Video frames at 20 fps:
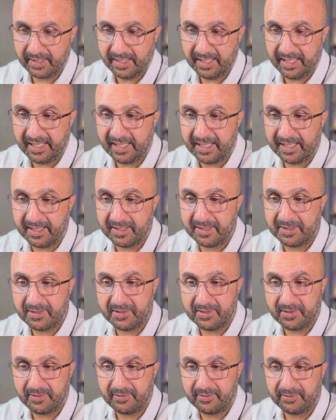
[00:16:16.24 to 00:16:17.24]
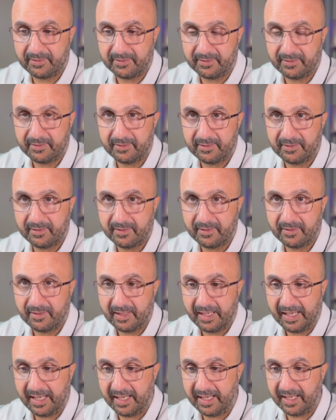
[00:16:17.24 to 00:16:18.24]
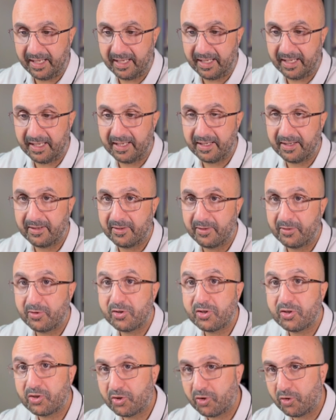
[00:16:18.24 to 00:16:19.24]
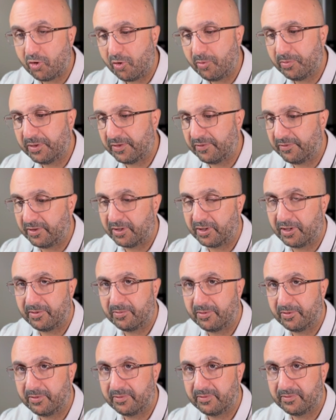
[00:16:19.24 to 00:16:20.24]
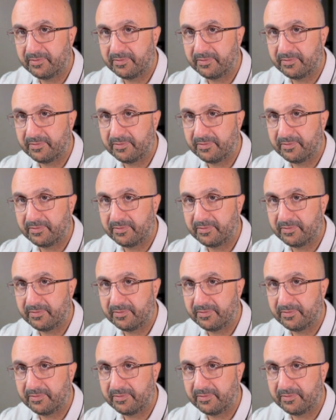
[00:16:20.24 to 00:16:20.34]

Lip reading: is a scoped variable.